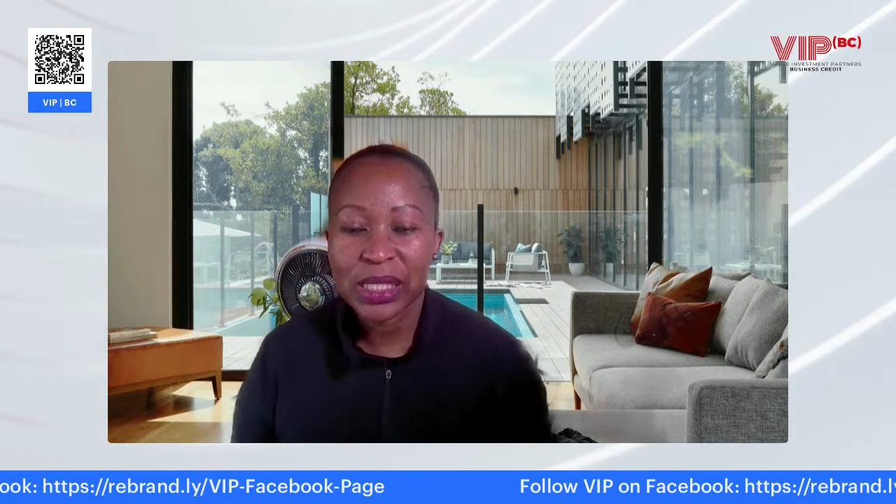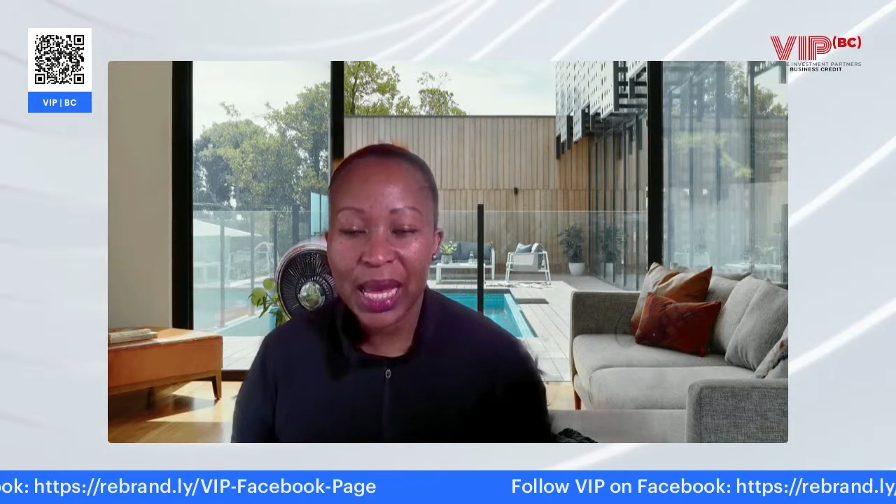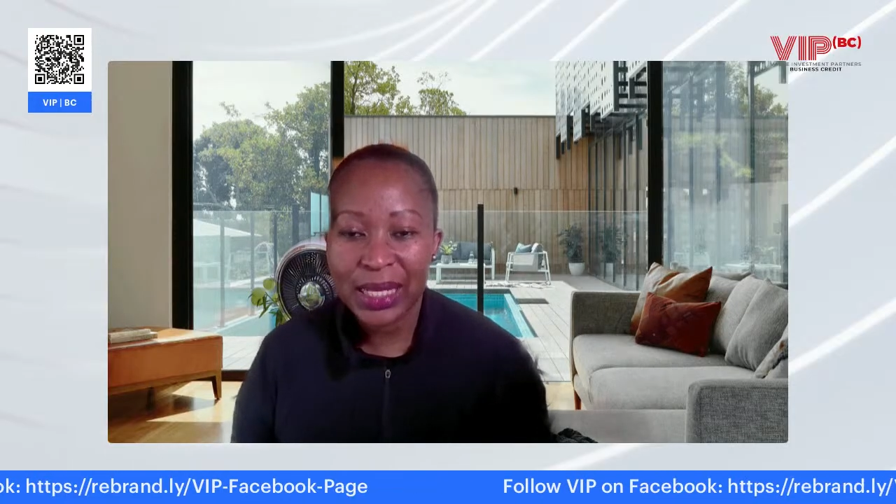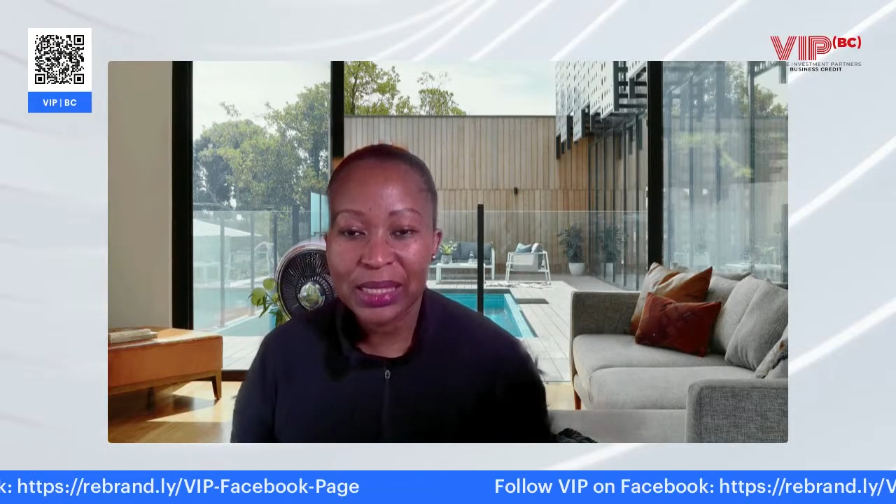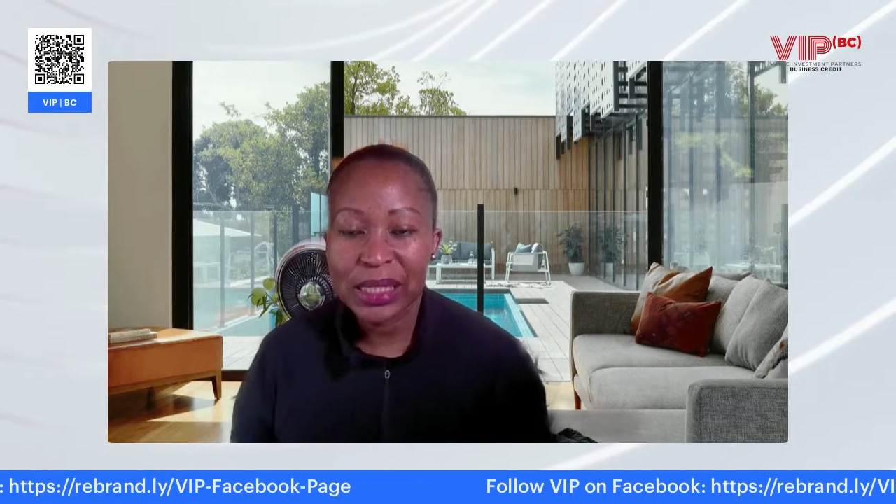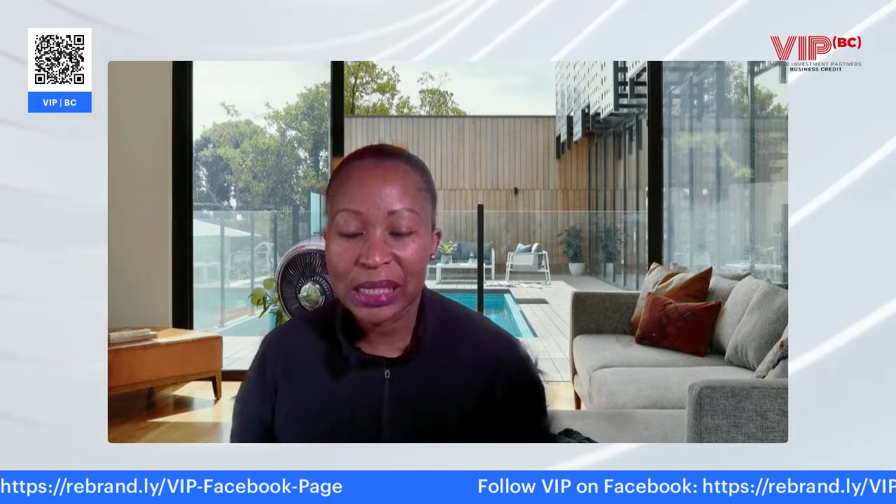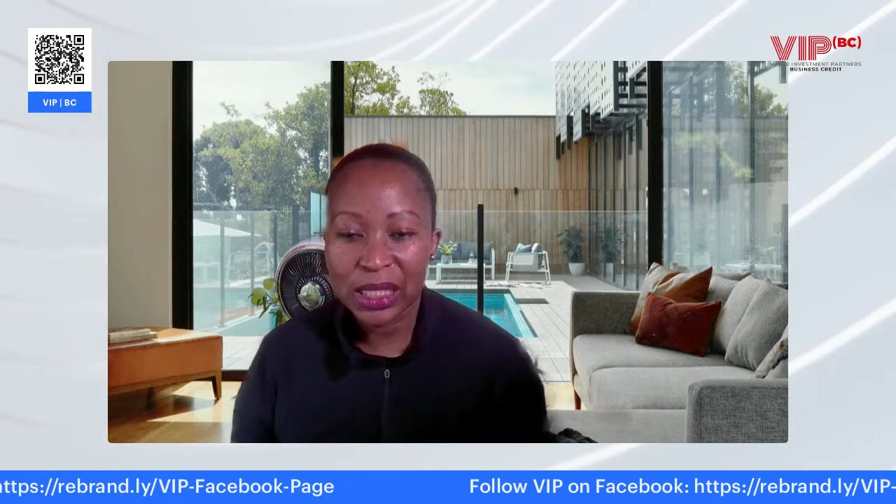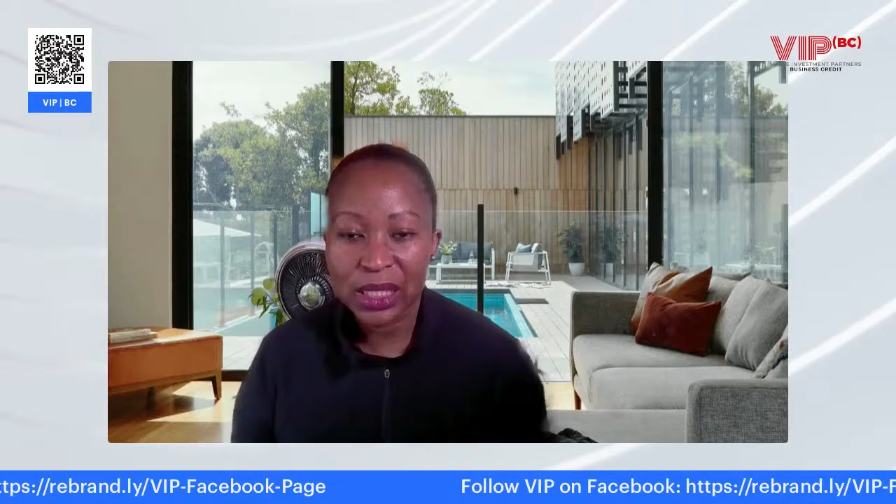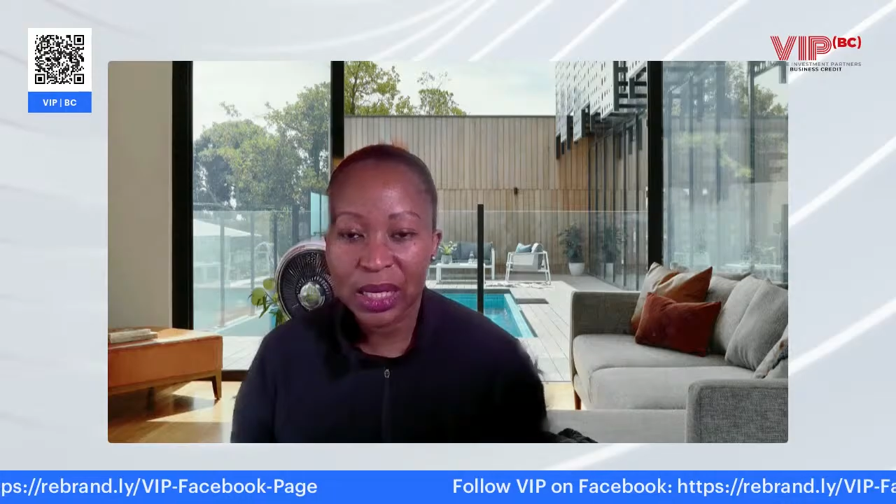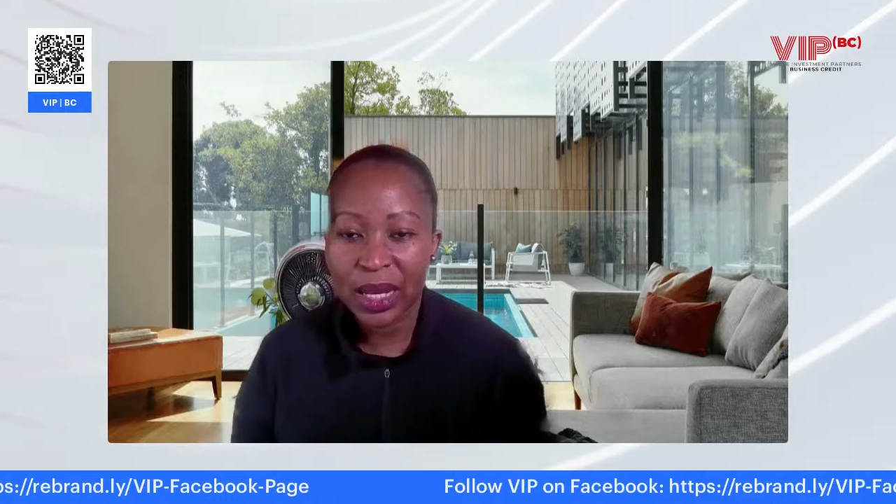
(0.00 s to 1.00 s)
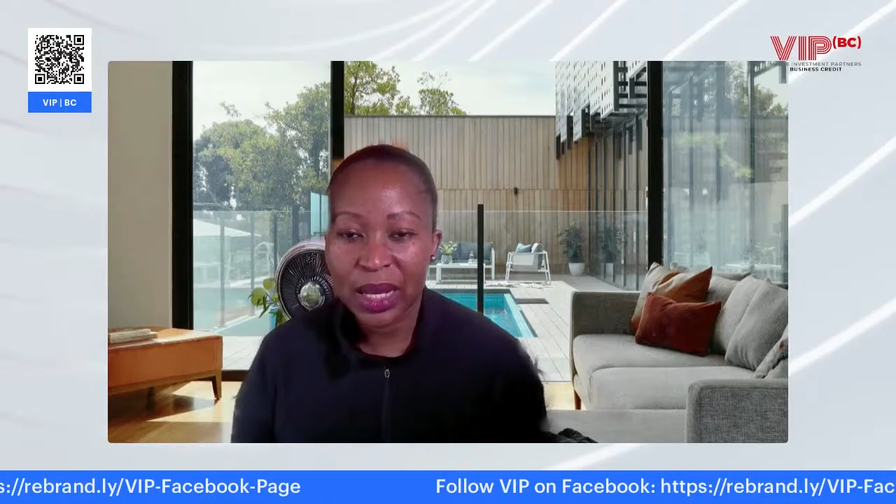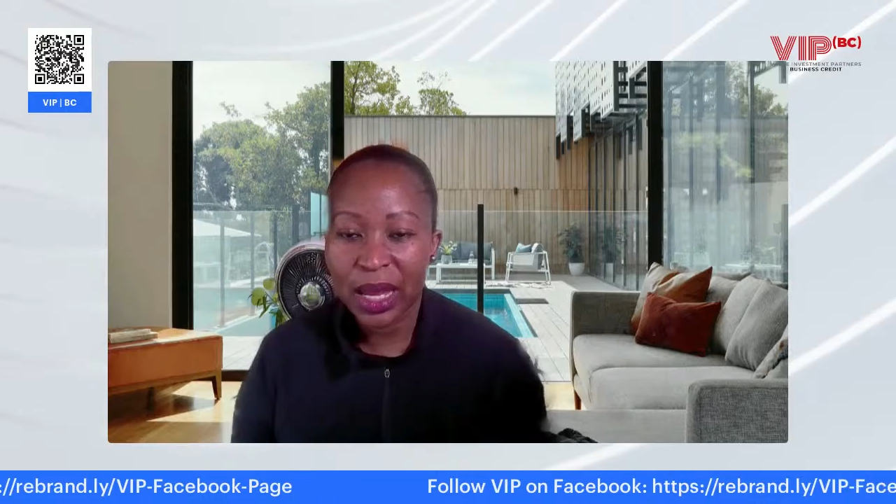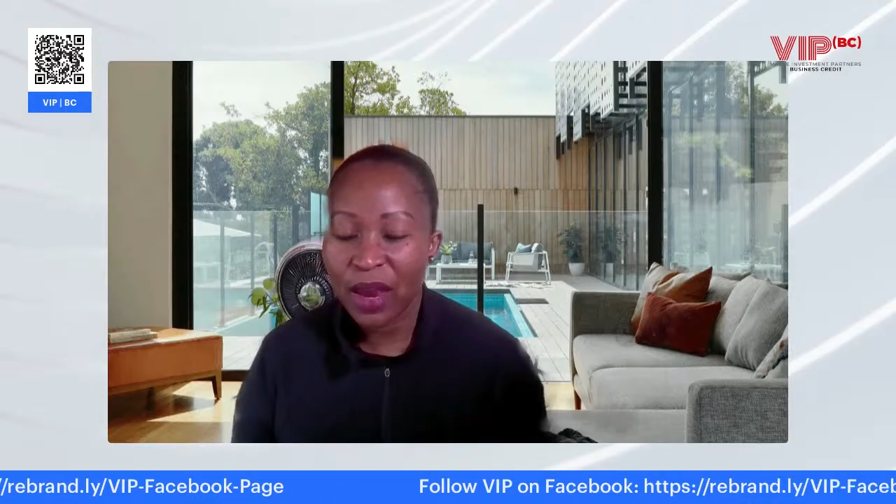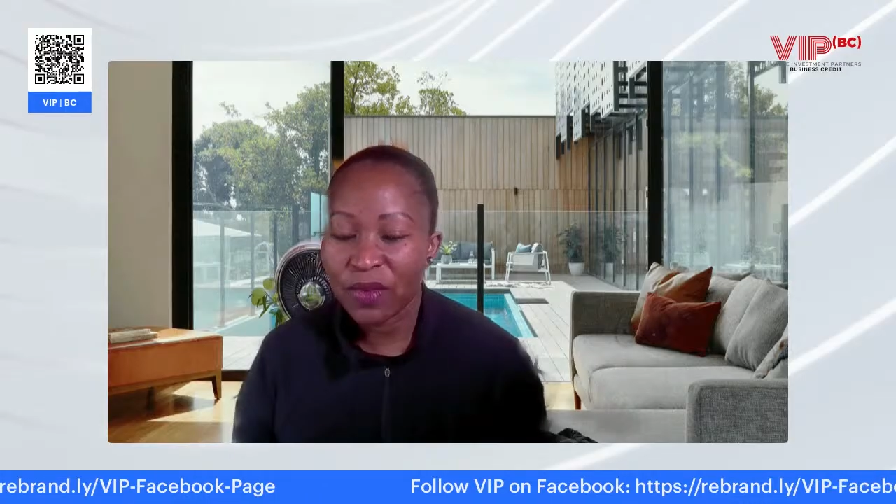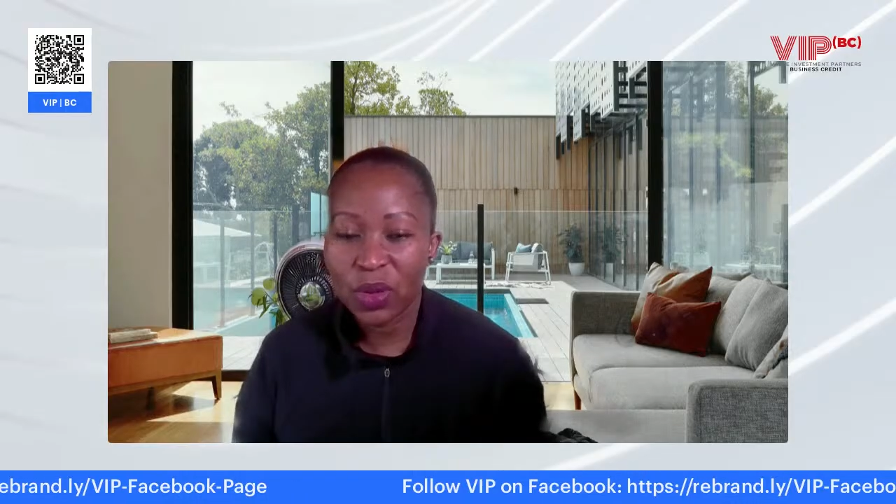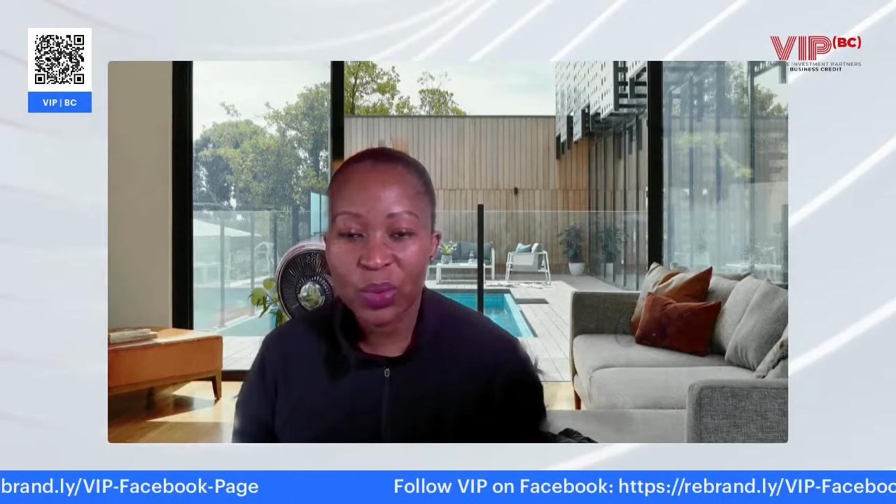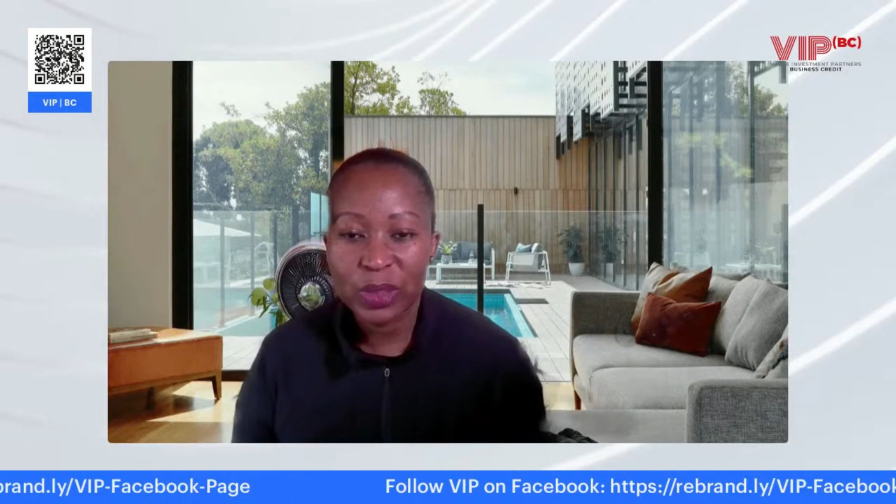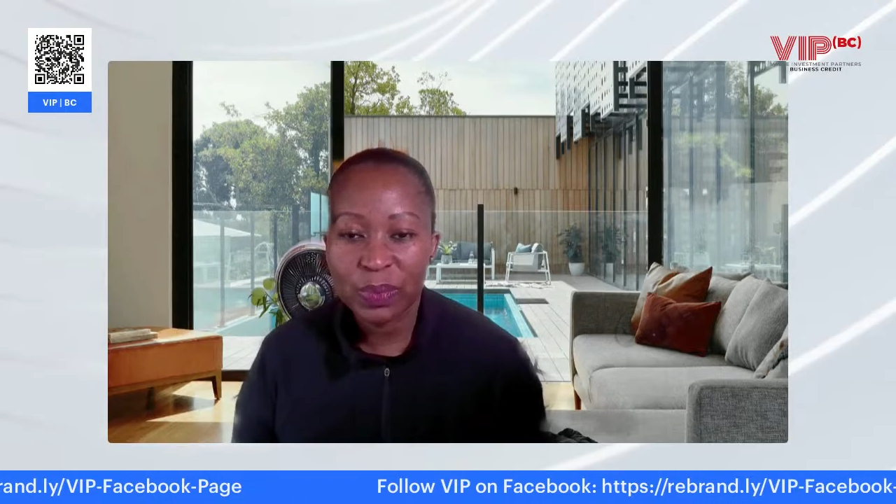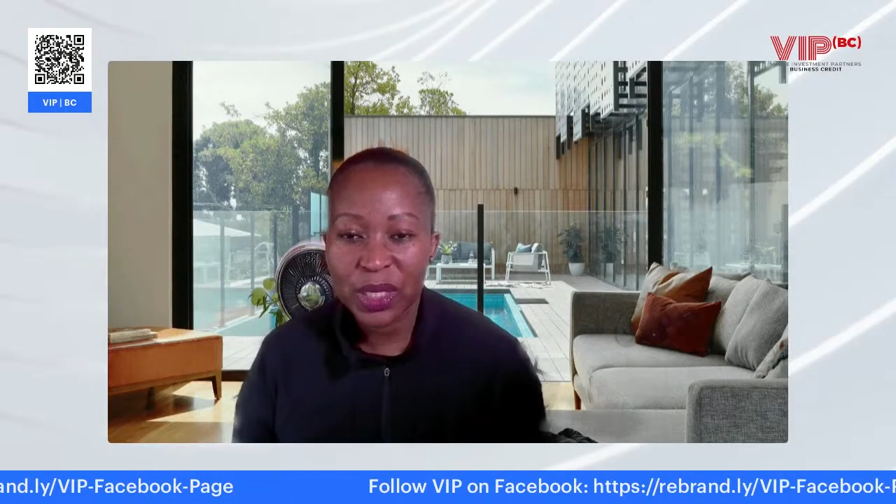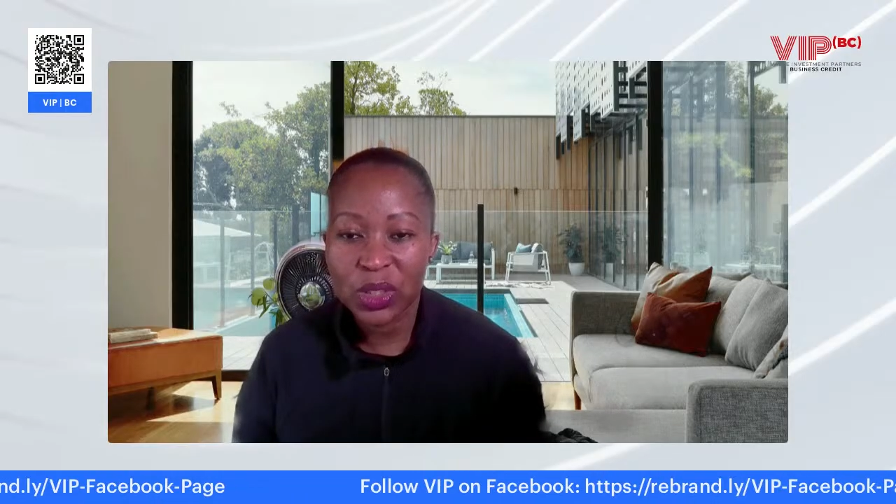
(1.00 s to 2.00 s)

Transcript: yes, initially everything was based